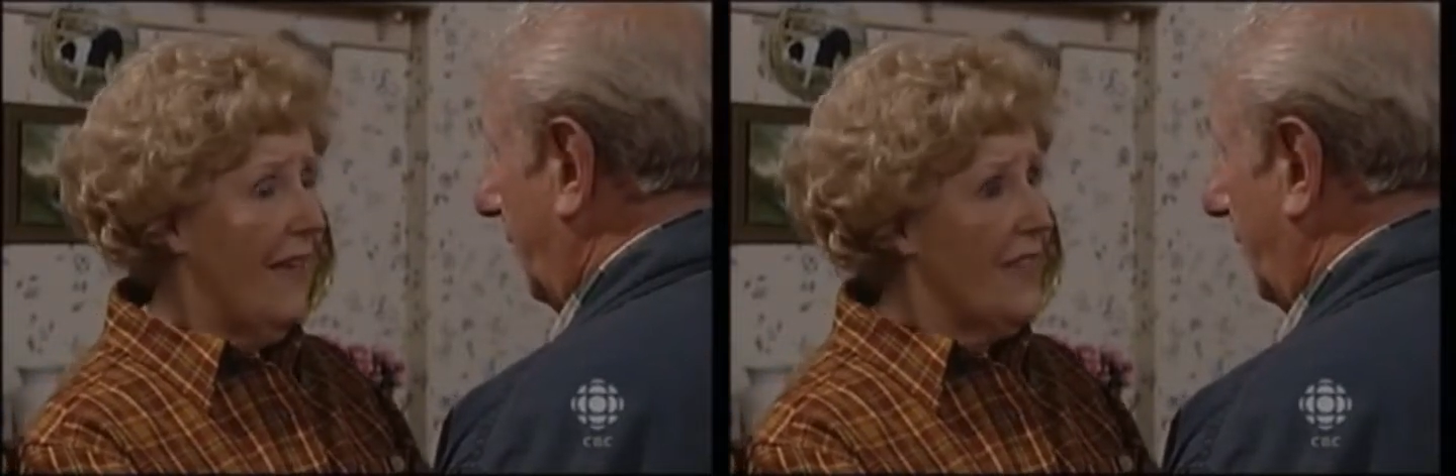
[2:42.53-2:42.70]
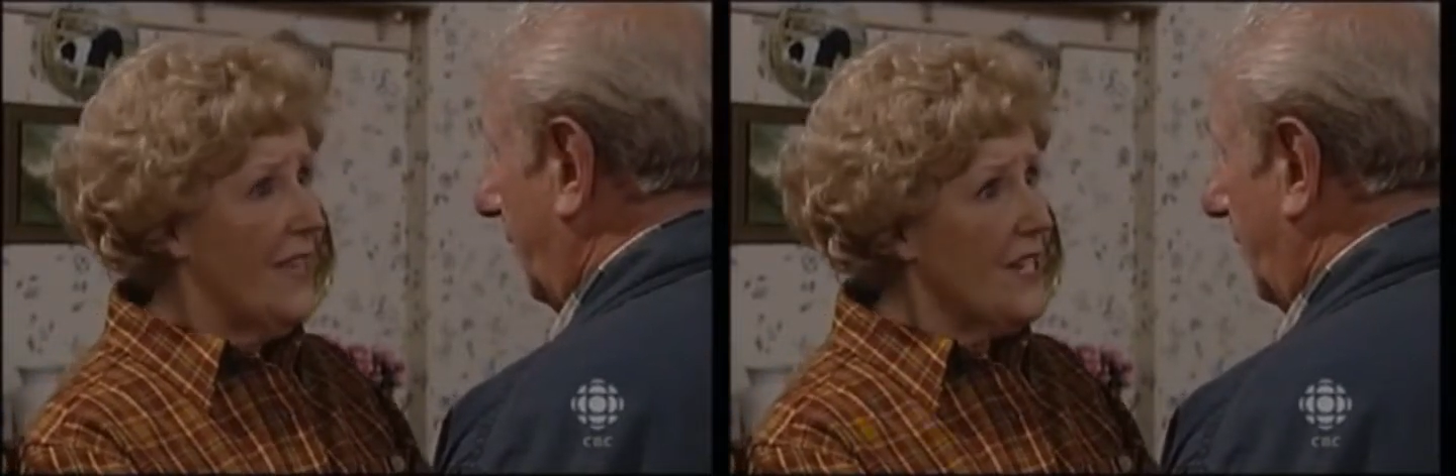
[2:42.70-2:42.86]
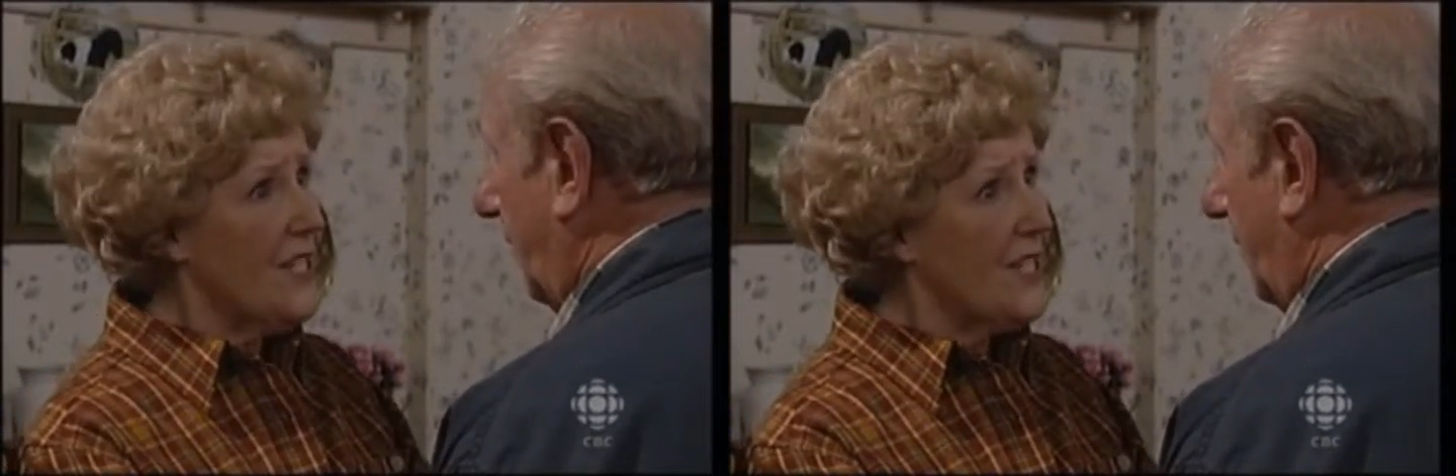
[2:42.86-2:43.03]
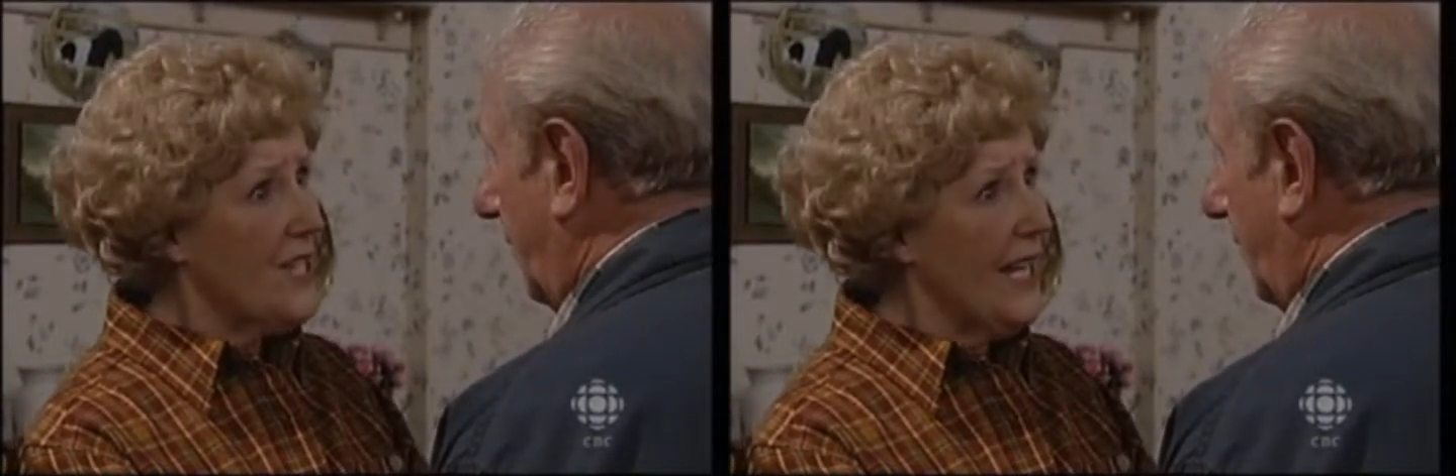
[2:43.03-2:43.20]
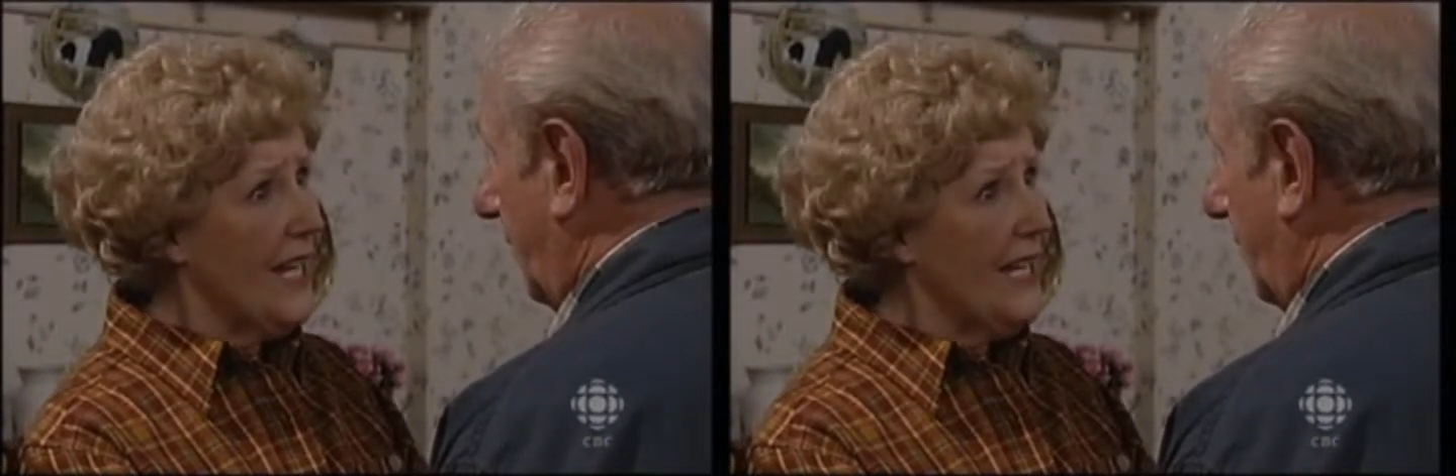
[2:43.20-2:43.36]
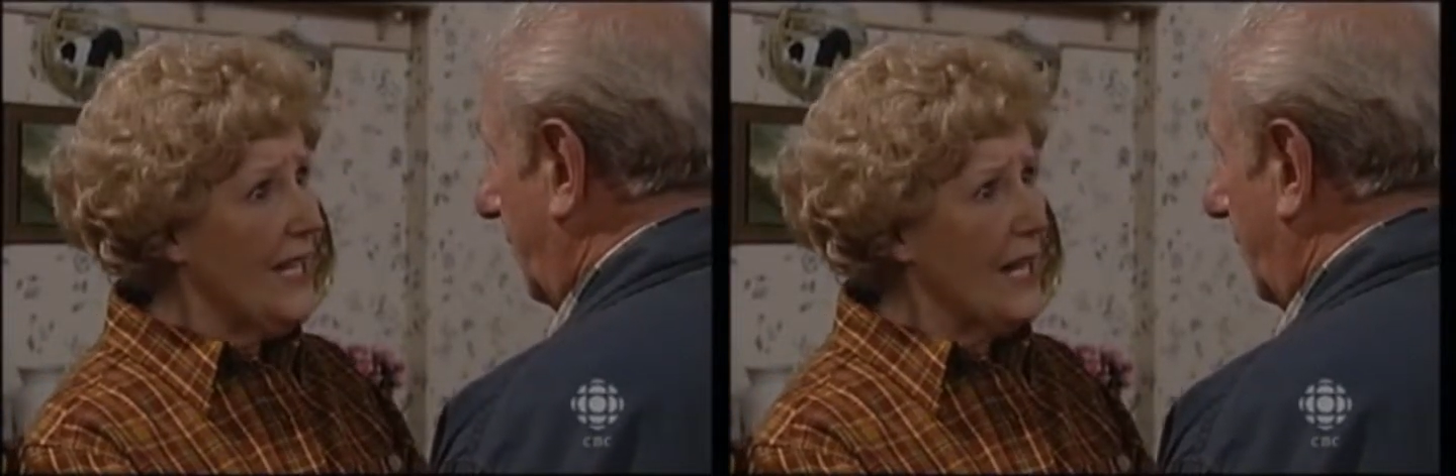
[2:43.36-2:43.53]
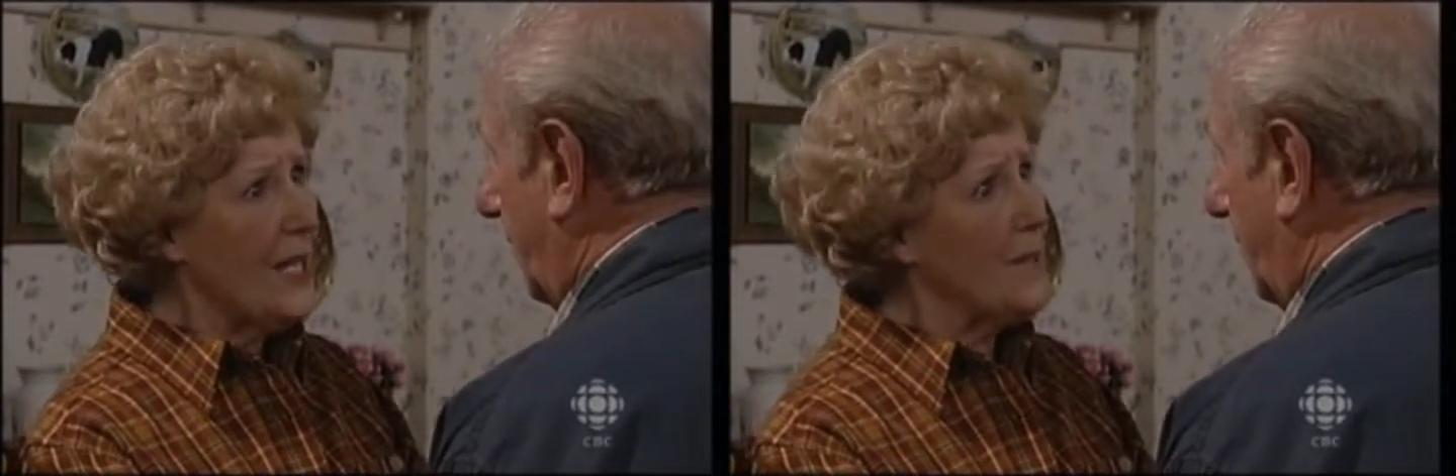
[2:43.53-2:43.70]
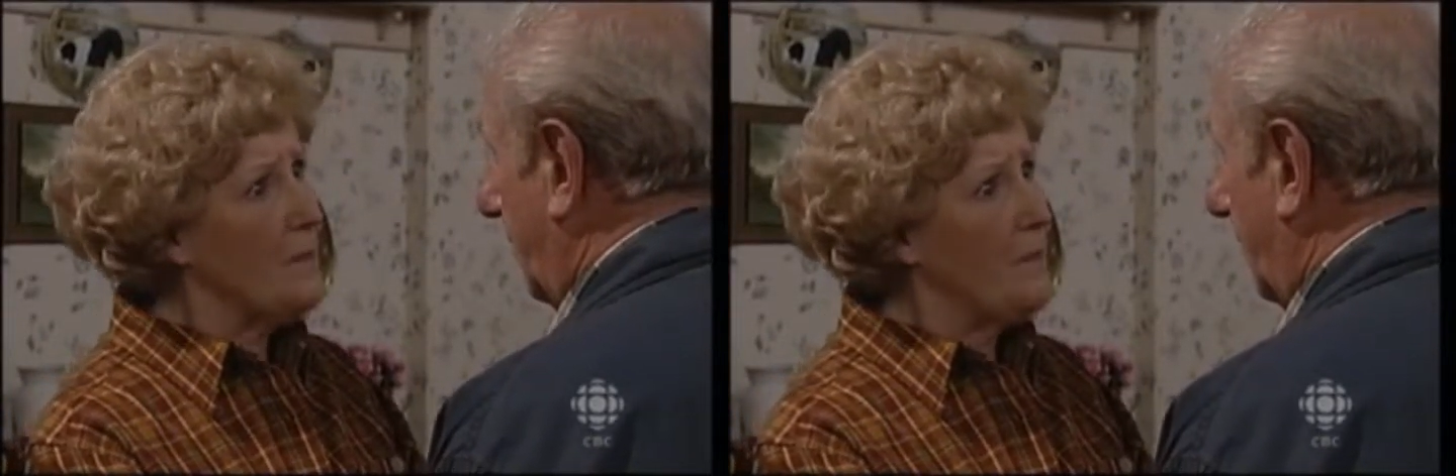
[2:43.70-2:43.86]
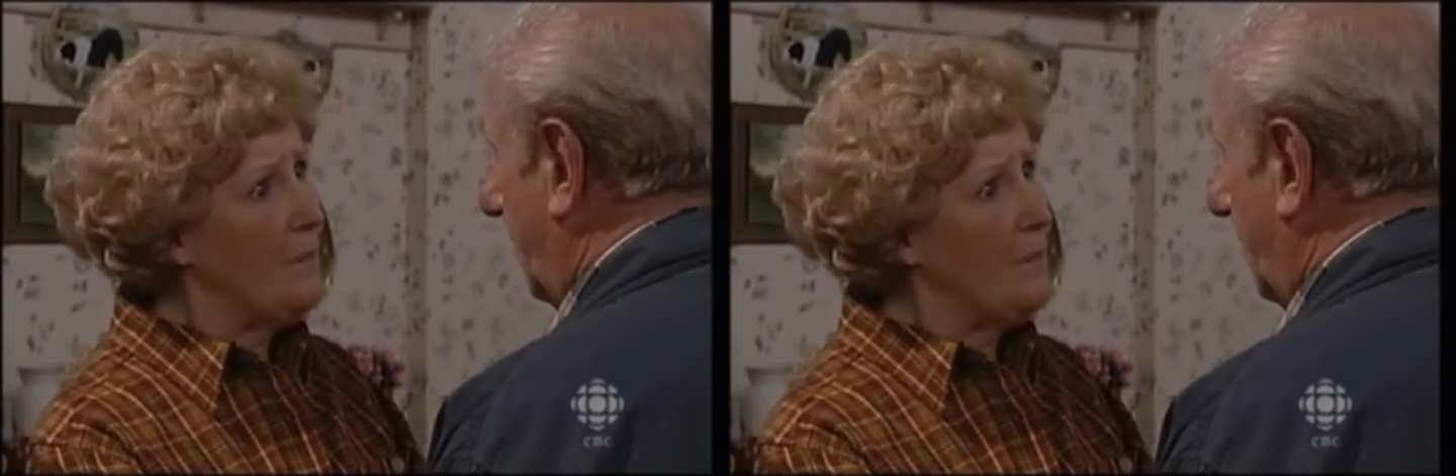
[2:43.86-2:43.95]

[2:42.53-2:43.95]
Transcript: This thing is